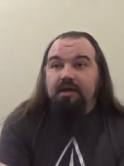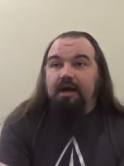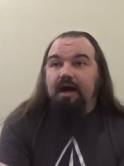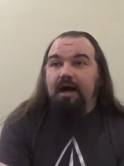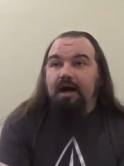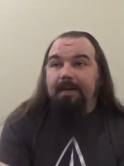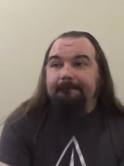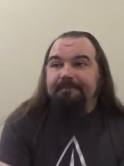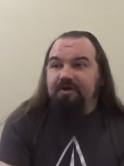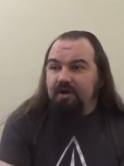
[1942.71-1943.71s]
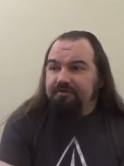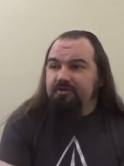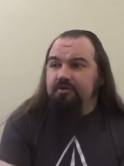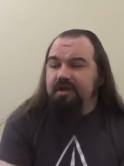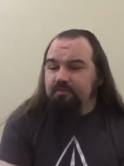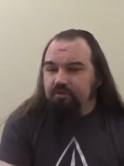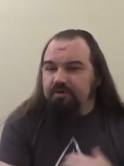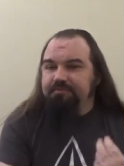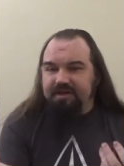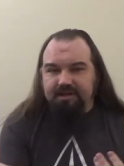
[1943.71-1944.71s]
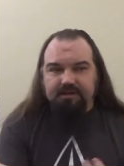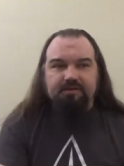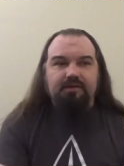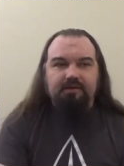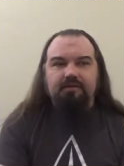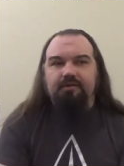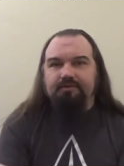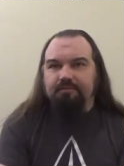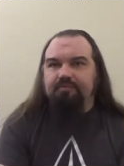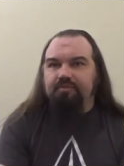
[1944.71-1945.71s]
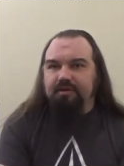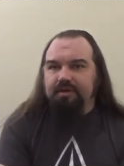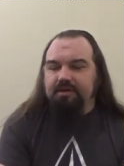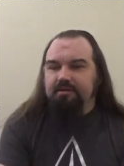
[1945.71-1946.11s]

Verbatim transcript: Um, there'd also there would be also pretty